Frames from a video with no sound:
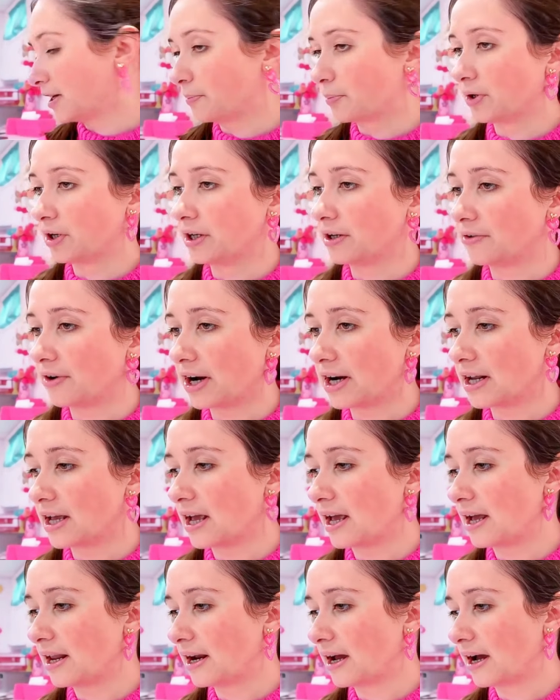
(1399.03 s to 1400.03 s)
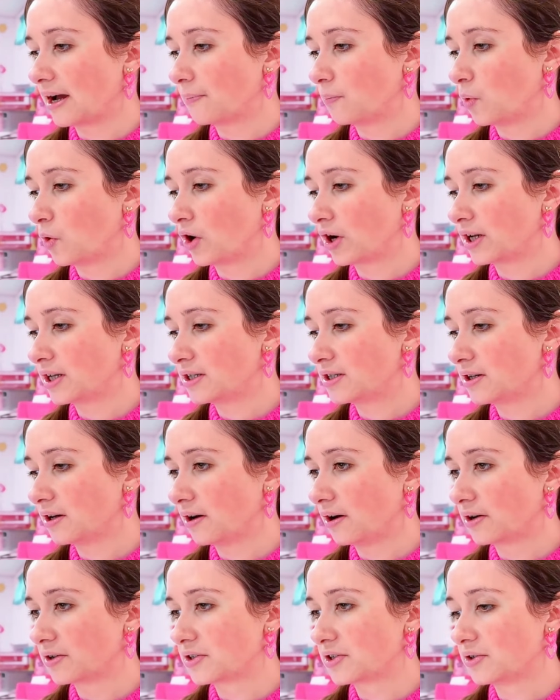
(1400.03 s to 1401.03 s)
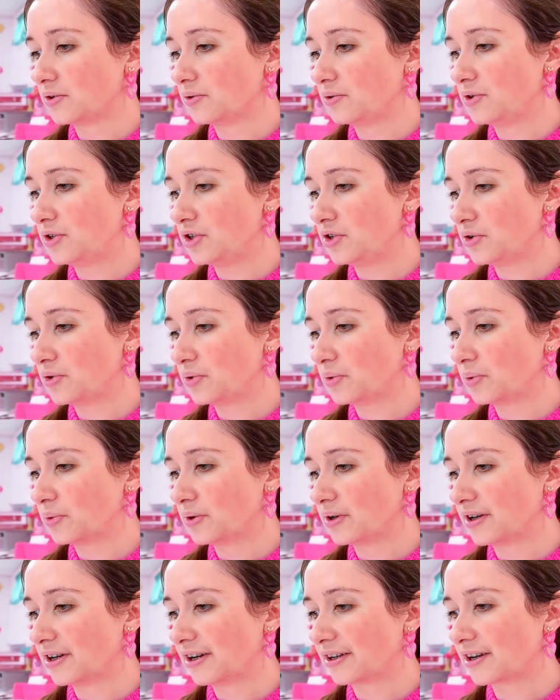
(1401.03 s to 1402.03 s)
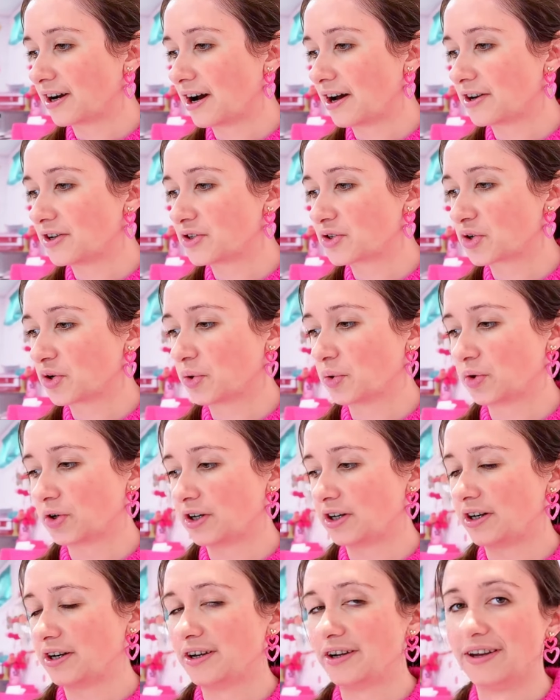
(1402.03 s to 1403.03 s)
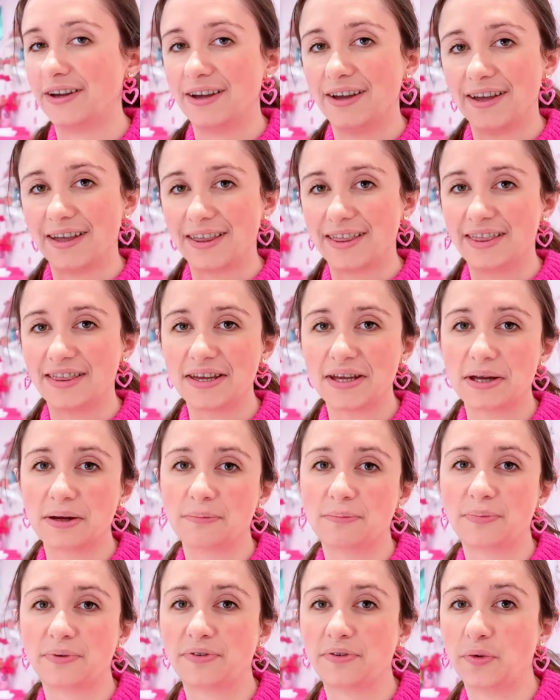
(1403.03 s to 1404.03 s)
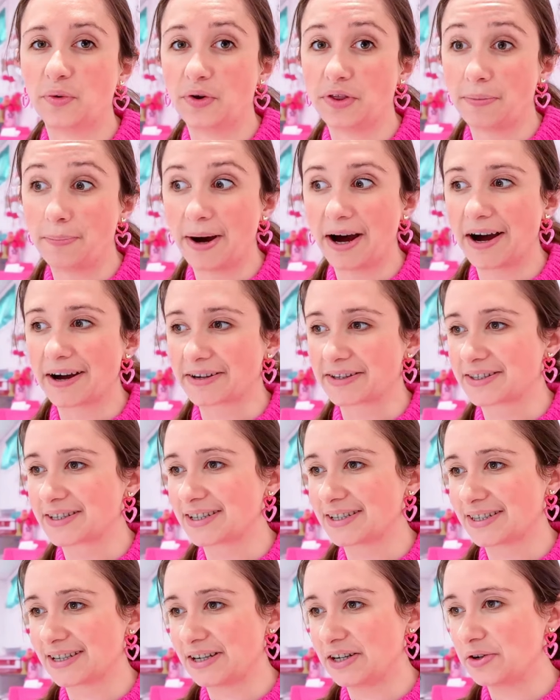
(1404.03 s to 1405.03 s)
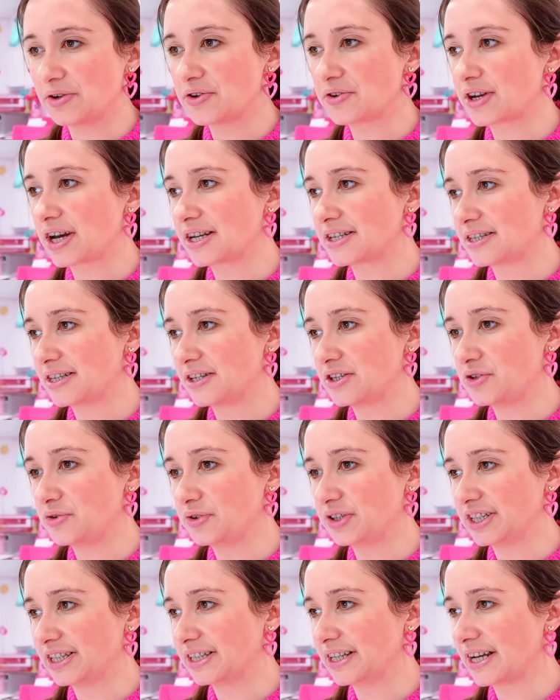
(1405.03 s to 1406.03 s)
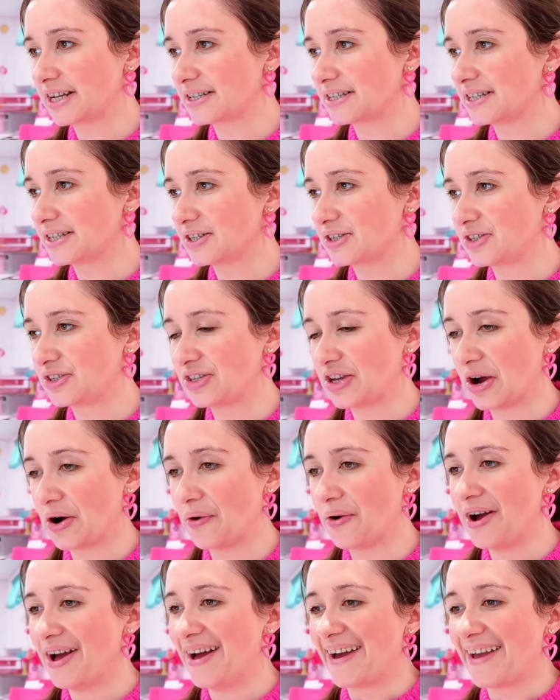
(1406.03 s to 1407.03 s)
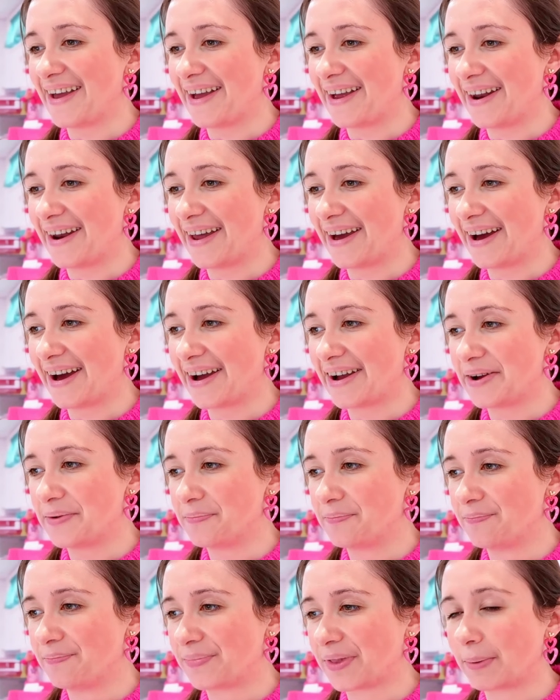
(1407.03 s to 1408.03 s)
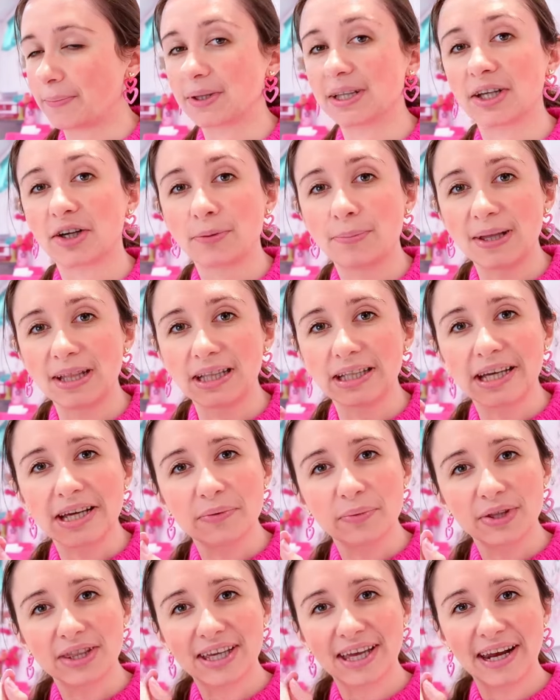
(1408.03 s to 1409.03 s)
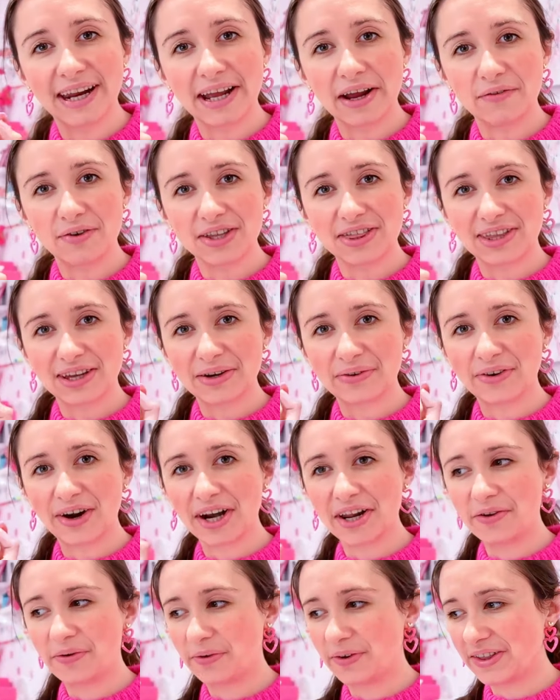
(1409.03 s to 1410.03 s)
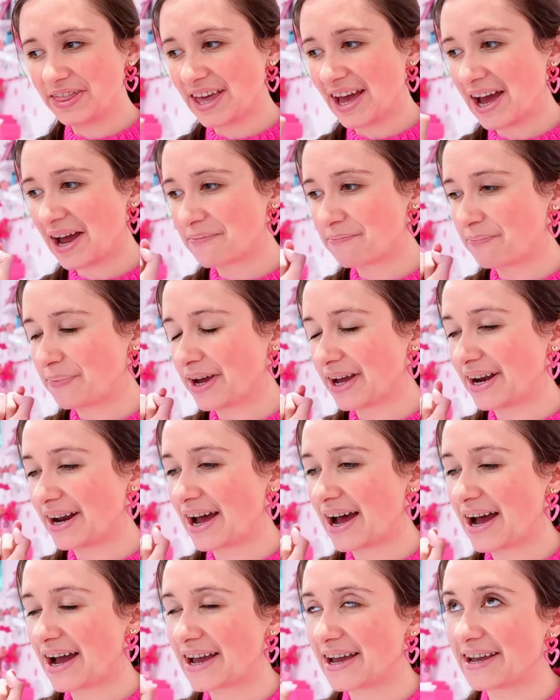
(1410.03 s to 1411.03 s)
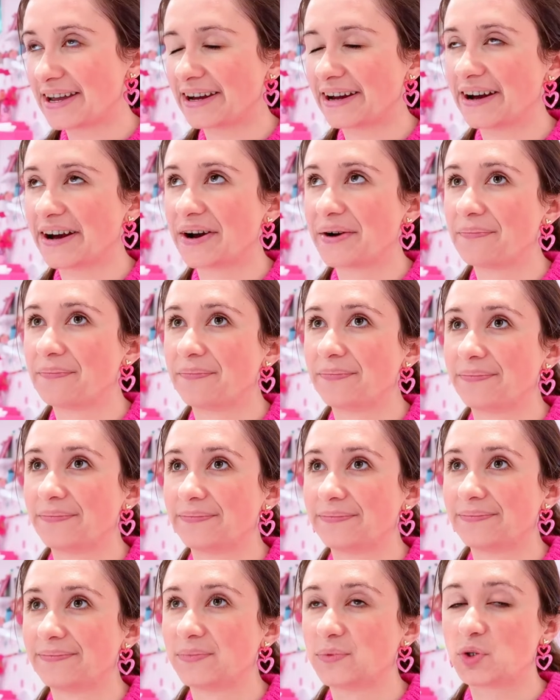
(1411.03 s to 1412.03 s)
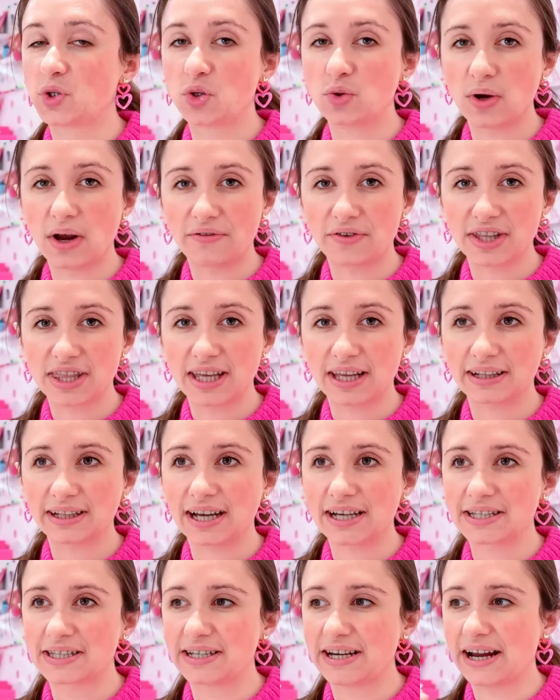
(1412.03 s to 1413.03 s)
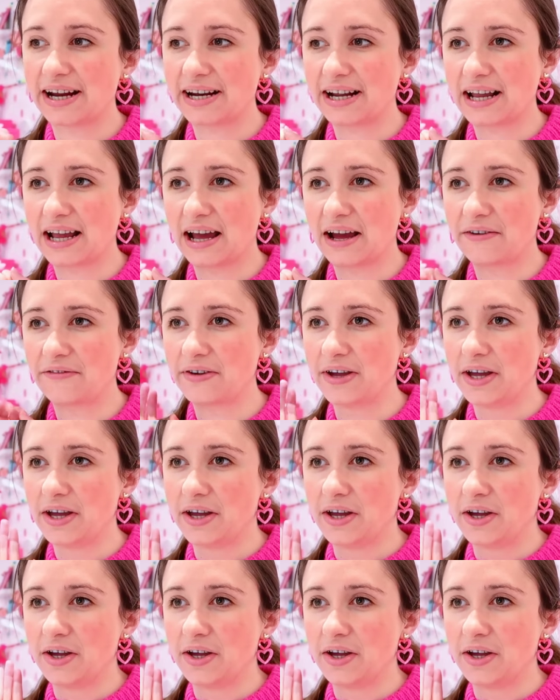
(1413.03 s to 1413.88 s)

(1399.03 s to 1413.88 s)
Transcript: that printed right. And I'm wanting to also do a cottage core theme for the box because I know you guys said you really liked it. So, and I'm, I'm a little bit late with getting everything ready for that, but I um, drew everything last night. I have